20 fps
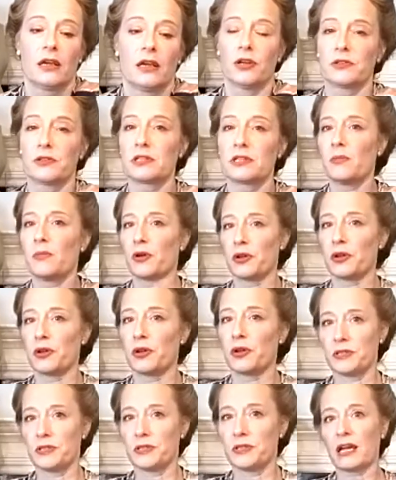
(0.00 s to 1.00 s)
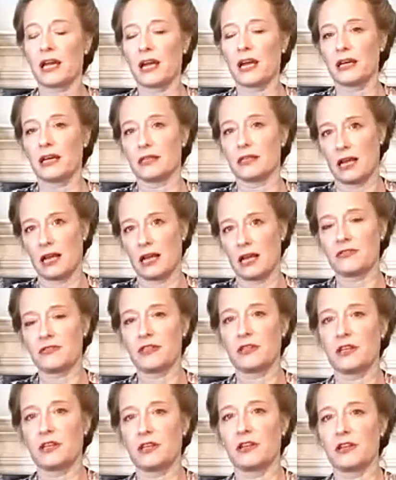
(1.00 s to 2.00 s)
someone who's decades after
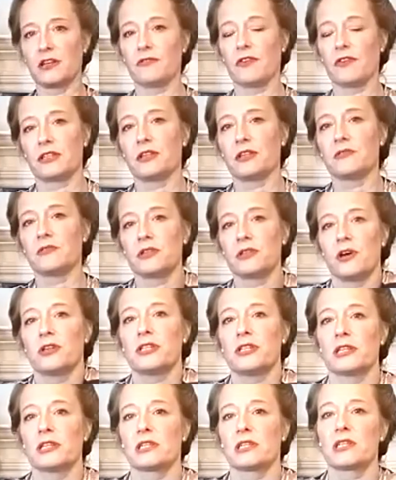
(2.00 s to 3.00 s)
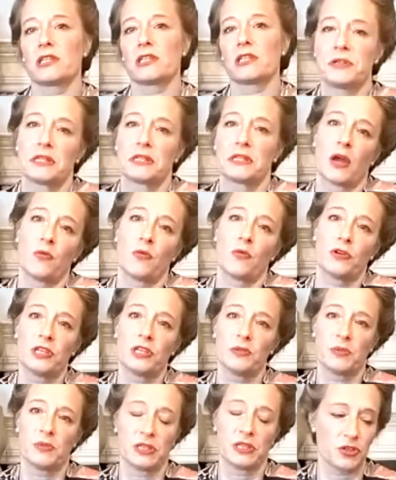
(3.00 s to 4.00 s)
the event, who's not experienced it. I wanted it
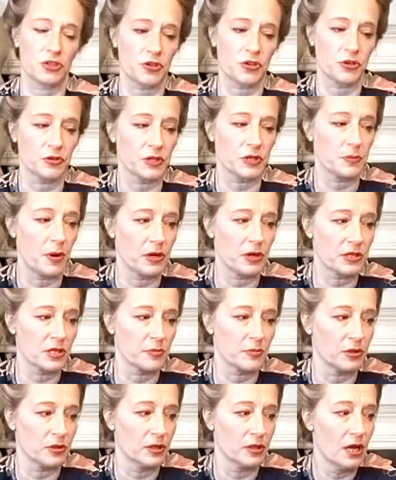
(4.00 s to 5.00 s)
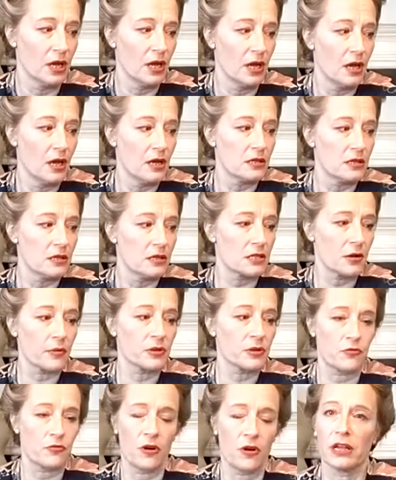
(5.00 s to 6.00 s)
to be as true as possible. So it
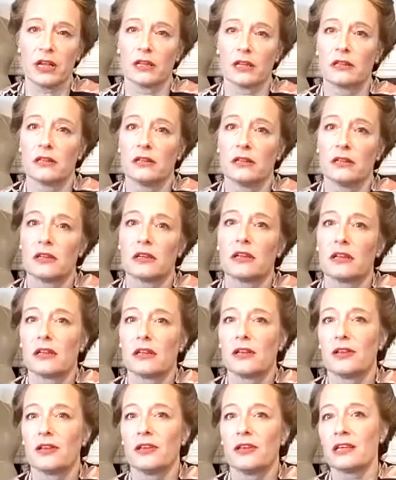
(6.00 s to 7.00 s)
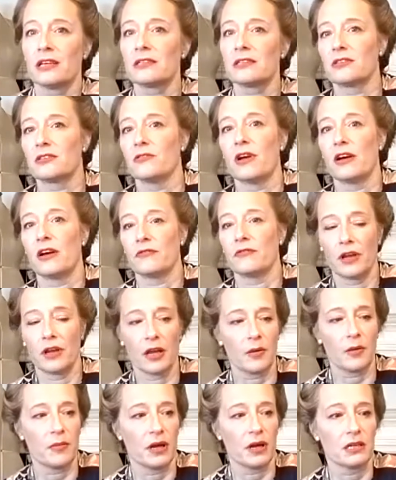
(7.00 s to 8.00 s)
was right that, yes, you have
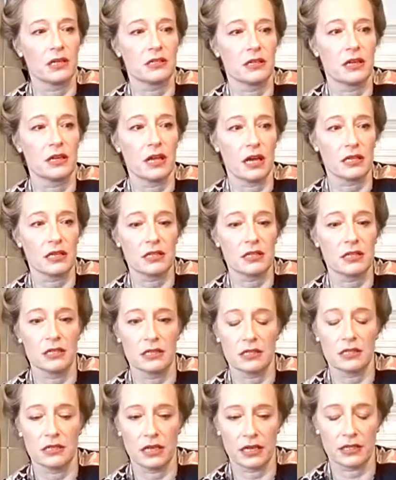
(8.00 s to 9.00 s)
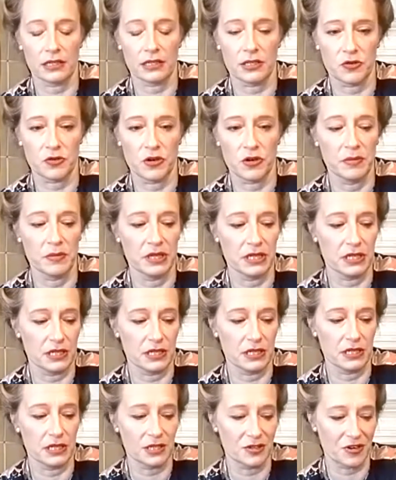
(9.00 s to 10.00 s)
nightmares, and yes, it's extremely
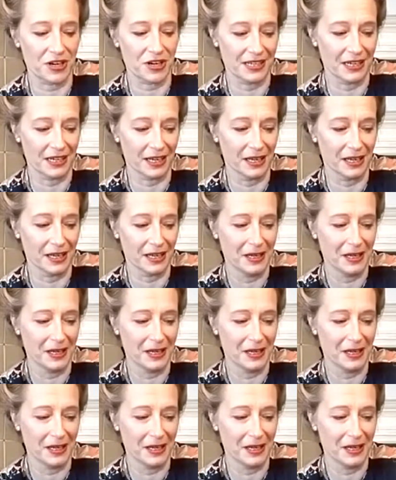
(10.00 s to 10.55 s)
distressing,